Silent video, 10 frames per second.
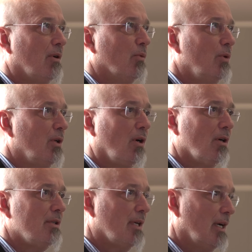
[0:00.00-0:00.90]
a real
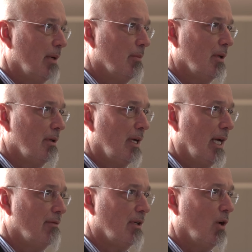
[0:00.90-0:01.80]
hard time
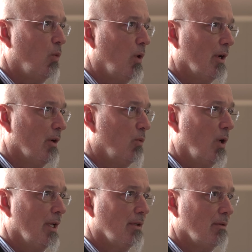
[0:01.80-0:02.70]
having a one on
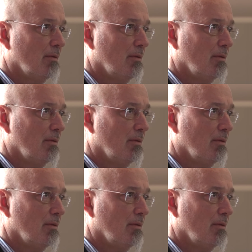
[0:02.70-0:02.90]
one